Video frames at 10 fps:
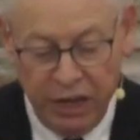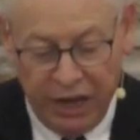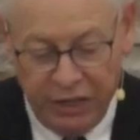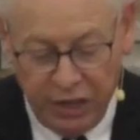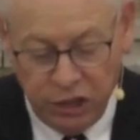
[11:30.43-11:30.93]

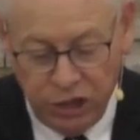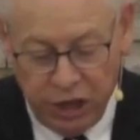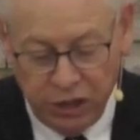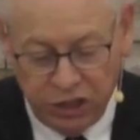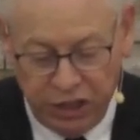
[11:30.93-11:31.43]
And then
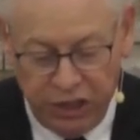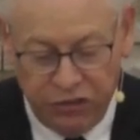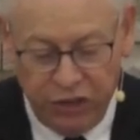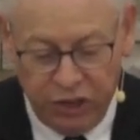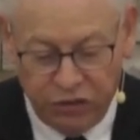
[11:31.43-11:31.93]
John sees
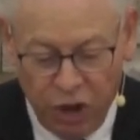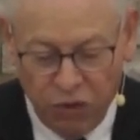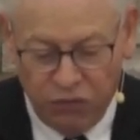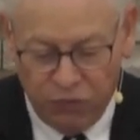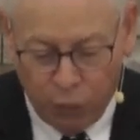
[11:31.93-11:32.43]
these
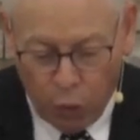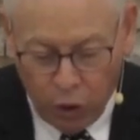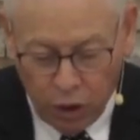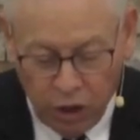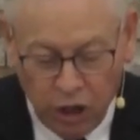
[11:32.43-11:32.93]

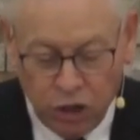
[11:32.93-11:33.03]
four